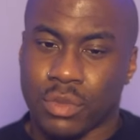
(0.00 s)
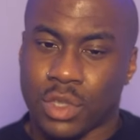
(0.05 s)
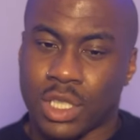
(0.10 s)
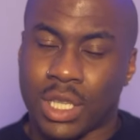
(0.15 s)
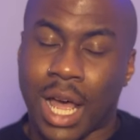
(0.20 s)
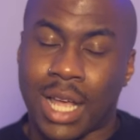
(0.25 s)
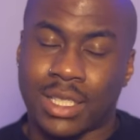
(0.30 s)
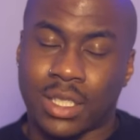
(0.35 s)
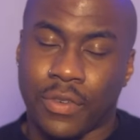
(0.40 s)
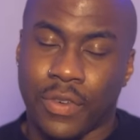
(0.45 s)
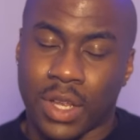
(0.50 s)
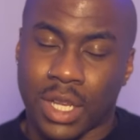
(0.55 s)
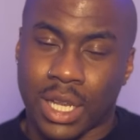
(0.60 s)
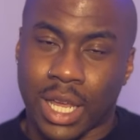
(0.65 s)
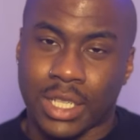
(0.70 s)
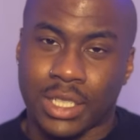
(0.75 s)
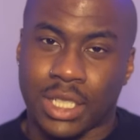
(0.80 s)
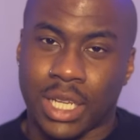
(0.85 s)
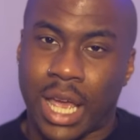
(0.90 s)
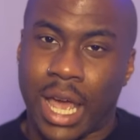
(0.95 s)
Sansa feeling
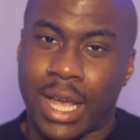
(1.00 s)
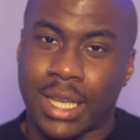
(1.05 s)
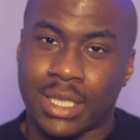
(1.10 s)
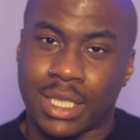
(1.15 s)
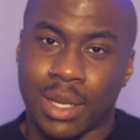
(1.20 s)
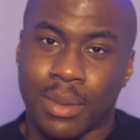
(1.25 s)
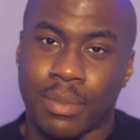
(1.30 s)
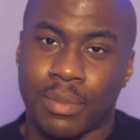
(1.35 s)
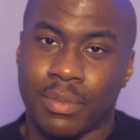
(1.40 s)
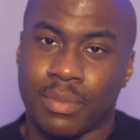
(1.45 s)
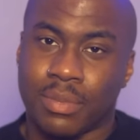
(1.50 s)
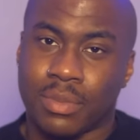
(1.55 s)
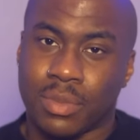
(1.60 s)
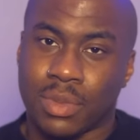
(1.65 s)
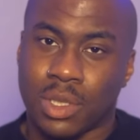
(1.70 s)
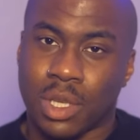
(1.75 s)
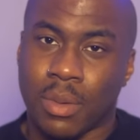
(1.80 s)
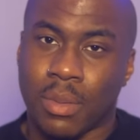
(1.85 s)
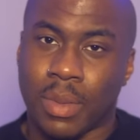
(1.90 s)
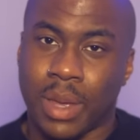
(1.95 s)
like she has some
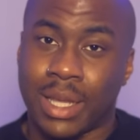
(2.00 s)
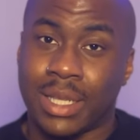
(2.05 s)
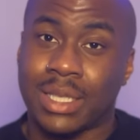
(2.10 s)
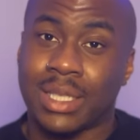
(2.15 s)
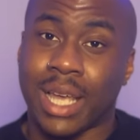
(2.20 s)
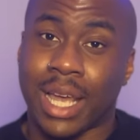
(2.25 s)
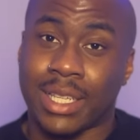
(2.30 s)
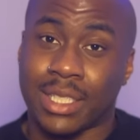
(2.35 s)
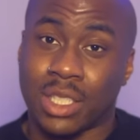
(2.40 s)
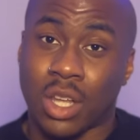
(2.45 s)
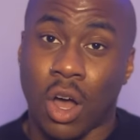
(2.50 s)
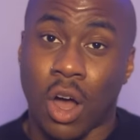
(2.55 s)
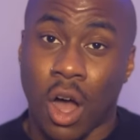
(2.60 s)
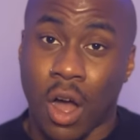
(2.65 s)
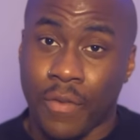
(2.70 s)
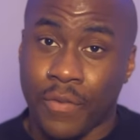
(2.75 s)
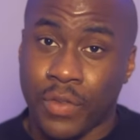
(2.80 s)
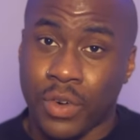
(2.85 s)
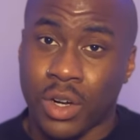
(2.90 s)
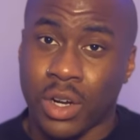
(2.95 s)
some insights to
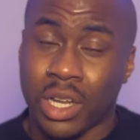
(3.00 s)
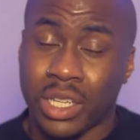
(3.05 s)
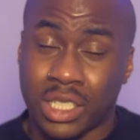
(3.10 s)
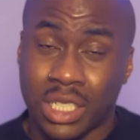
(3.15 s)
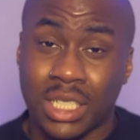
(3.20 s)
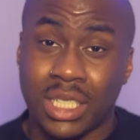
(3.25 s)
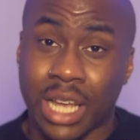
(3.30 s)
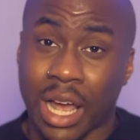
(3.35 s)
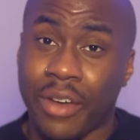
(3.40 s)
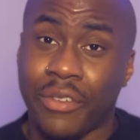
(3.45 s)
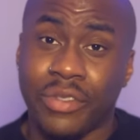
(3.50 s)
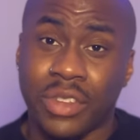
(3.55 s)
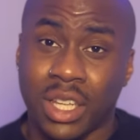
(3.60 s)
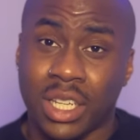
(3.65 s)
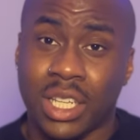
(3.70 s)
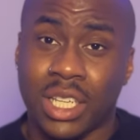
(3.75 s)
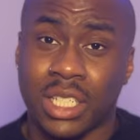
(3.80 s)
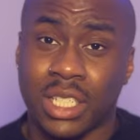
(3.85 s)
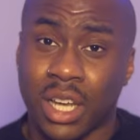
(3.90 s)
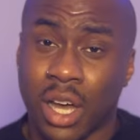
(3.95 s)
offer, and she
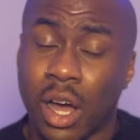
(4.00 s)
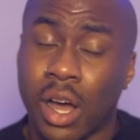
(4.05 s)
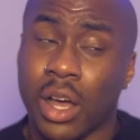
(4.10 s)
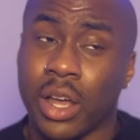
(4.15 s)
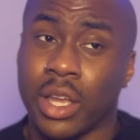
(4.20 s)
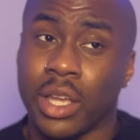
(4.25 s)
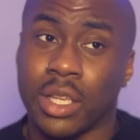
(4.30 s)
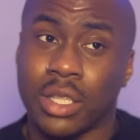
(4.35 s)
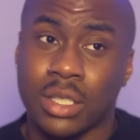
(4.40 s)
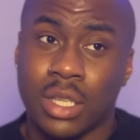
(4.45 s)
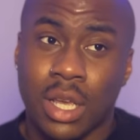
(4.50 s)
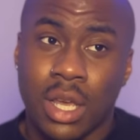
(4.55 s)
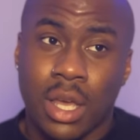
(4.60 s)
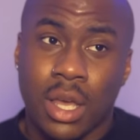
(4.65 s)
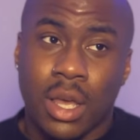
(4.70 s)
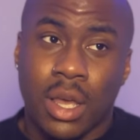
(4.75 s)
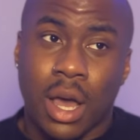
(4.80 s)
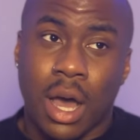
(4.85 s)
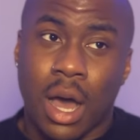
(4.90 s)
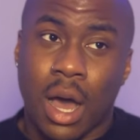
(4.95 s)
definitely does,
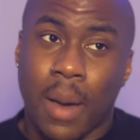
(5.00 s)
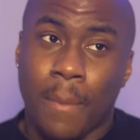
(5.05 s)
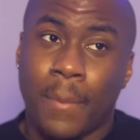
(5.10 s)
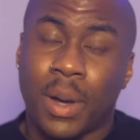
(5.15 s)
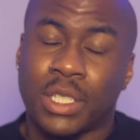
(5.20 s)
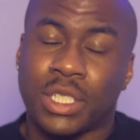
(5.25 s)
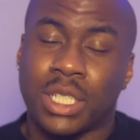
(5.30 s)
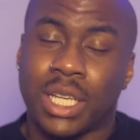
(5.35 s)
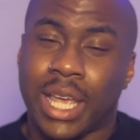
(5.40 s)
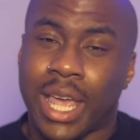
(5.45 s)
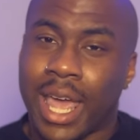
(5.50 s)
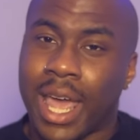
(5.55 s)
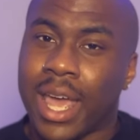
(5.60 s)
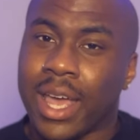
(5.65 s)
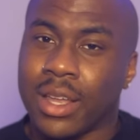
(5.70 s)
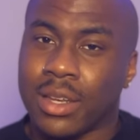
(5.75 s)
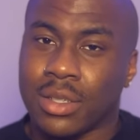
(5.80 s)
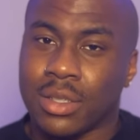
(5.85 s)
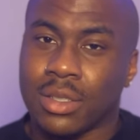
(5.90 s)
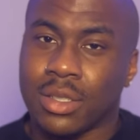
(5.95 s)
uh, but she
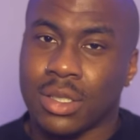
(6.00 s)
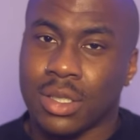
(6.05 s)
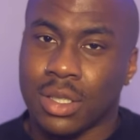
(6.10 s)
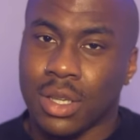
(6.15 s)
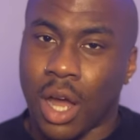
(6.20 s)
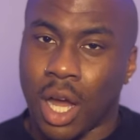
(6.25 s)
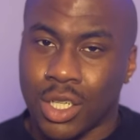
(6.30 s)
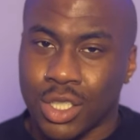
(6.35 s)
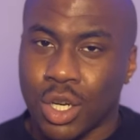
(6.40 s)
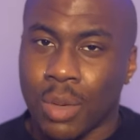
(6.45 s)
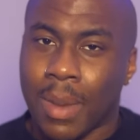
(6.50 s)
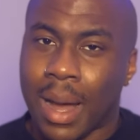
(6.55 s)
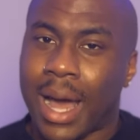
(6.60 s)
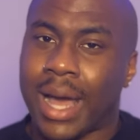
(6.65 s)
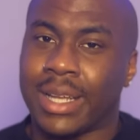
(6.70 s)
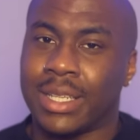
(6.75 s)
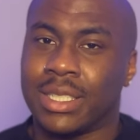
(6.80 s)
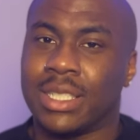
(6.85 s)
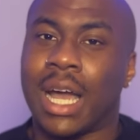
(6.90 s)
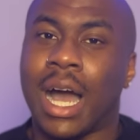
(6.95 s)
can't
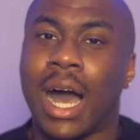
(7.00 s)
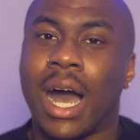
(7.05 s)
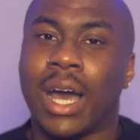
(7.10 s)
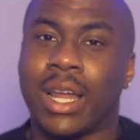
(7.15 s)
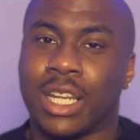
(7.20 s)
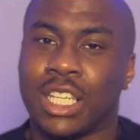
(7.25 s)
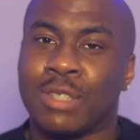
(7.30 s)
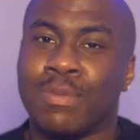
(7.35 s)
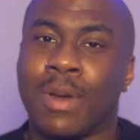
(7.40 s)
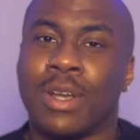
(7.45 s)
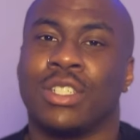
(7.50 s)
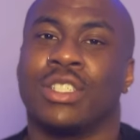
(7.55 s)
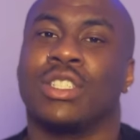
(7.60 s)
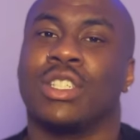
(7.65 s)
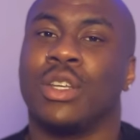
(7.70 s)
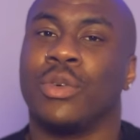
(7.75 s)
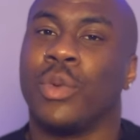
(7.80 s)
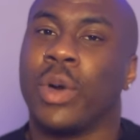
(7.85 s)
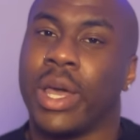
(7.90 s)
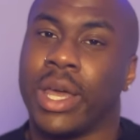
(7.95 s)
undermine Jon,
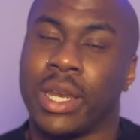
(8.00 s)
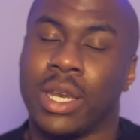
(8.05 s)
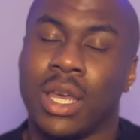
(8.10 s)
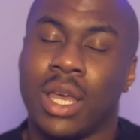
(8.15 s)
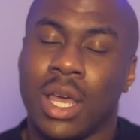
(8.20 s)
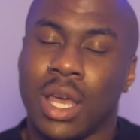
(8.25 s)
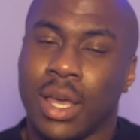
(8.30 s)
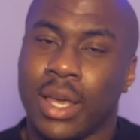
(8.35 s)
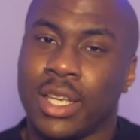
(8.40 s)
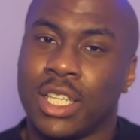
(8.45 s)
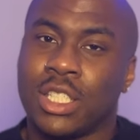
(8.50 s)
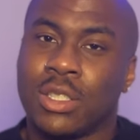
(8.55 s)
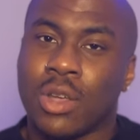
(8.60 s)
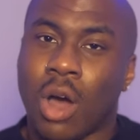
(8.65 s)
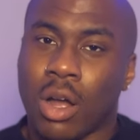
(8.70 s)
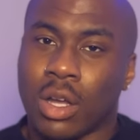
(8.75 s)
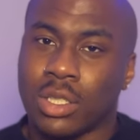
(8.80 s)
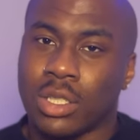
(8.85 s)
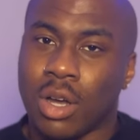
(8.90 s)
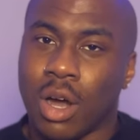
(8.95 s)
especially when he's
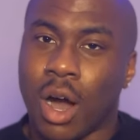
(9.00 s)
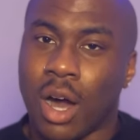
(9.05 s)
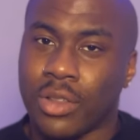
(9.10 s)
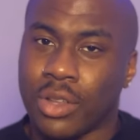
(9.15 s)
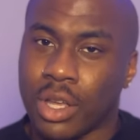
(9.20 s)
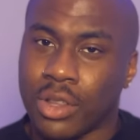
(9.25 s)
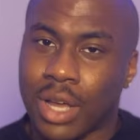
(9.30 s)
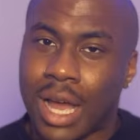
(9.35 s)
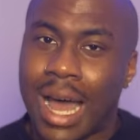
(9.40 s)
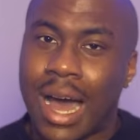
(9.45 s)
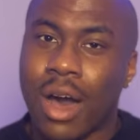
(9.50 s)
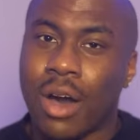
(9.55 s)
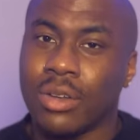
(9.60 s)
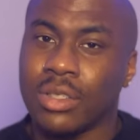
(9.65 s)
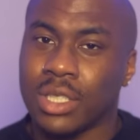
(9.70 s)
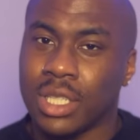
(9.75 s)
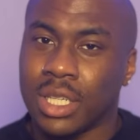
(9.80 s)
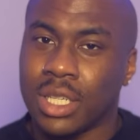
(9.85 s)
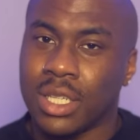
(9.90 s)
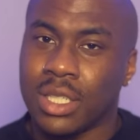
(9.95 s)
talking to all the other
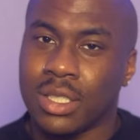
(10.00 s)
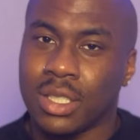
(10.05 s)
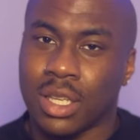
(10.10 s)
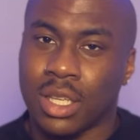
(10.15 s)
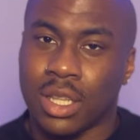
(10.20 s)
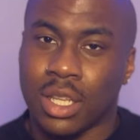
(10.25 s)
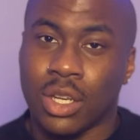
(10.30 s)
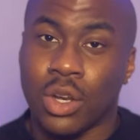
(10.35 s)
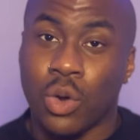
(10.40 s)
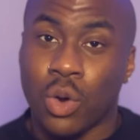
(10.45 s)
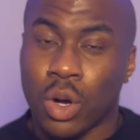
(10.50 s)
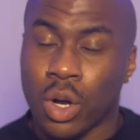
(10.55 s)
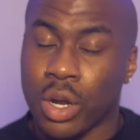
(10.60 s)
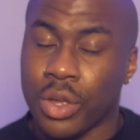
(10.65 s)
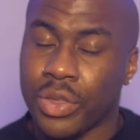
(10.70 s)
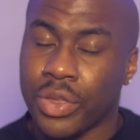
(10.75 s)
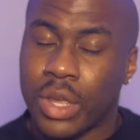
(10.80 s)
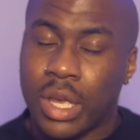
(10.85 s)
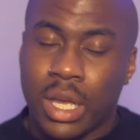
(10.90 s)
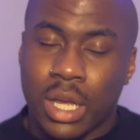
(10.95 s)
houses in the
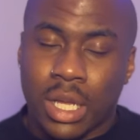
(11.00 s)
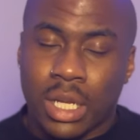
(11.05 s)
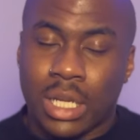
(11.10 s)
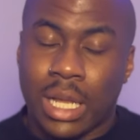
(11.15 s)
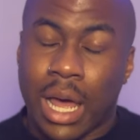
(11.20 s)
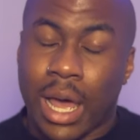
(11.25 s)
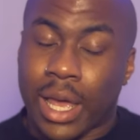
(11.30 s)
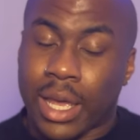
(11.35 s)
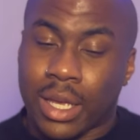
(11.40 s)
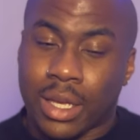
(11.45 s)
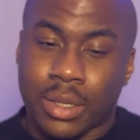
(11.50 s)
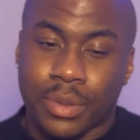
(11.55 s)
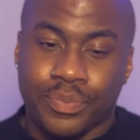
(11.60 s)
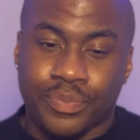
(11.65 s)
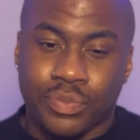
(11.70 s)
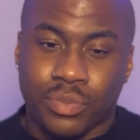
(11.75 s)
north. Like,